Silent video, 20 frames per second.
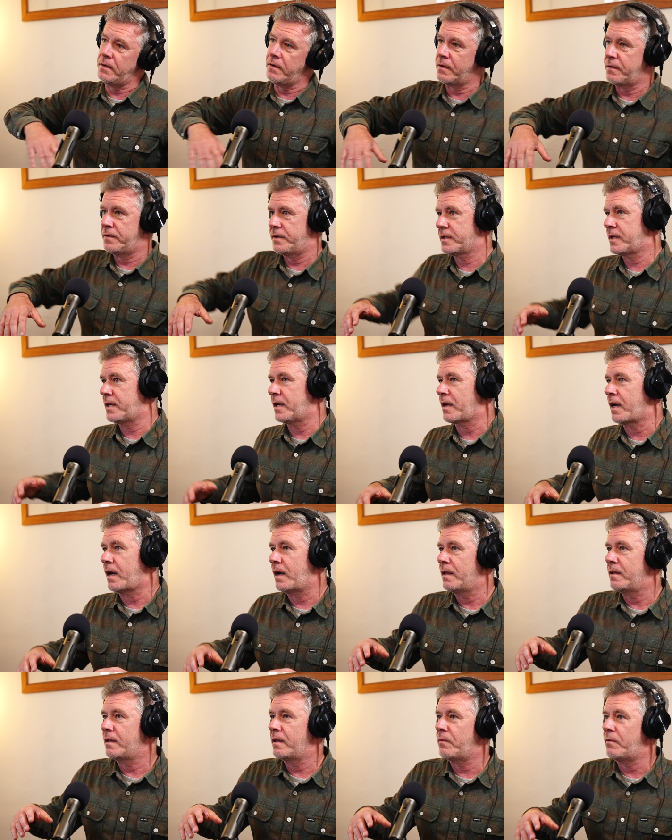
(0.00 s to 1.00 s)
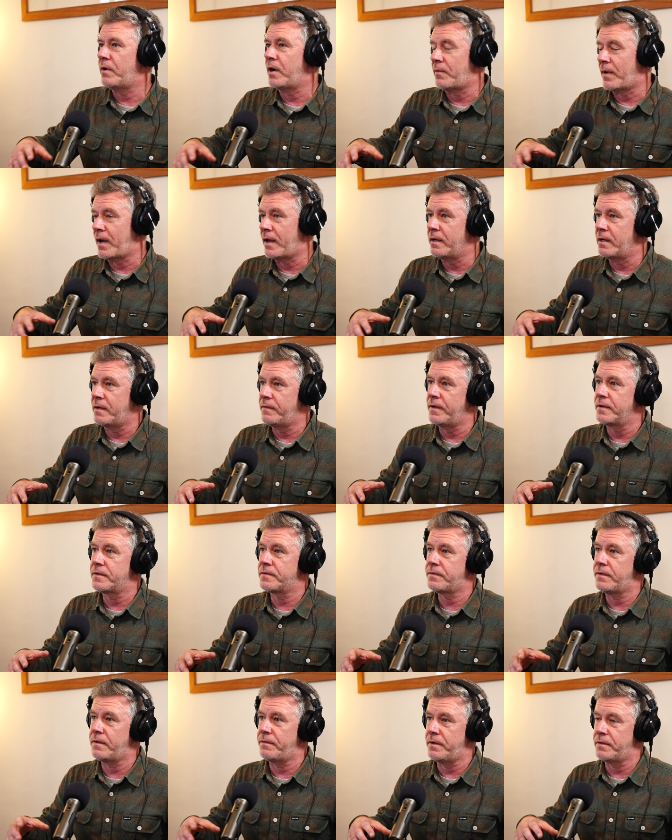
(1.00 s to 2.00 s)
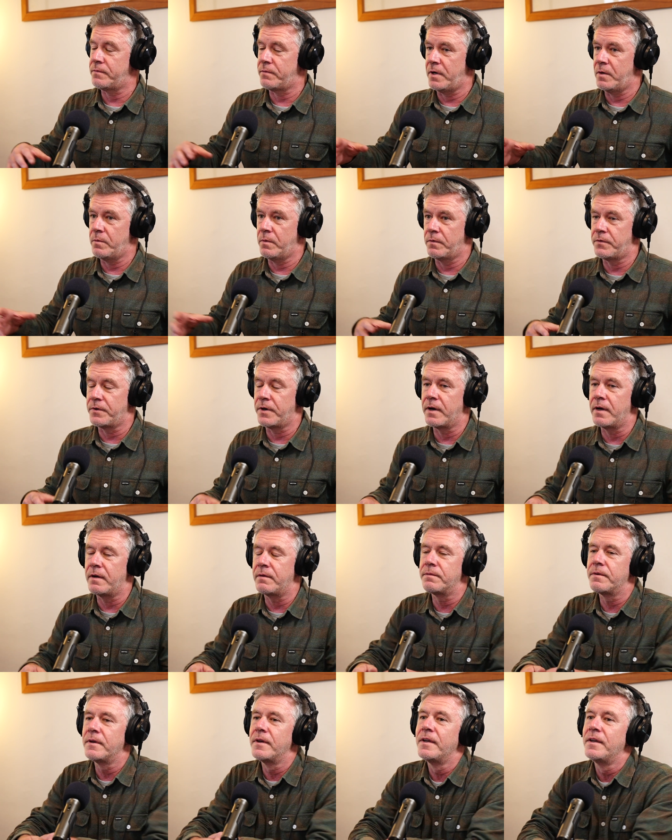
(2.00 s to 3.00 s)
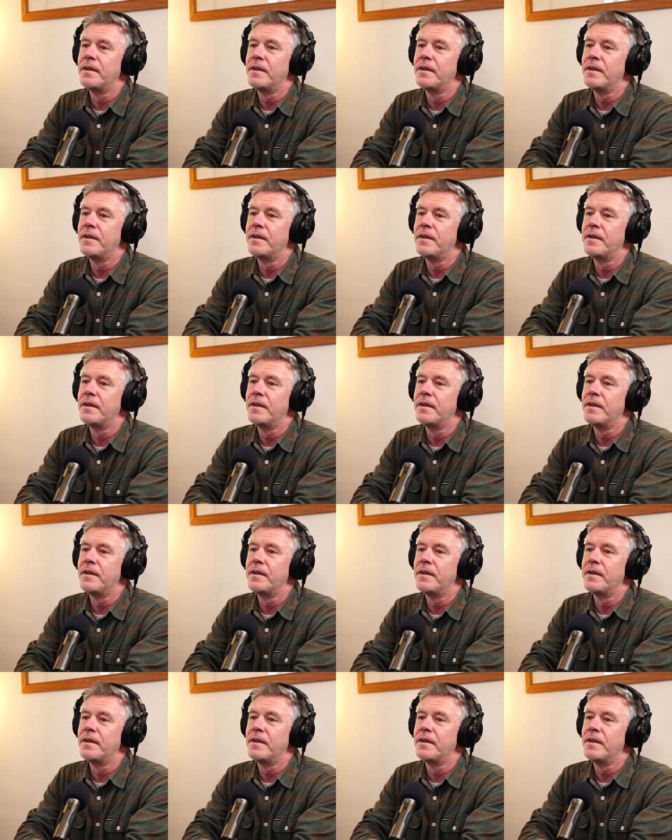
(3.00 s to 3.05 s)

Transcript: You can just kick out the rear end if it's rear-wheel drive.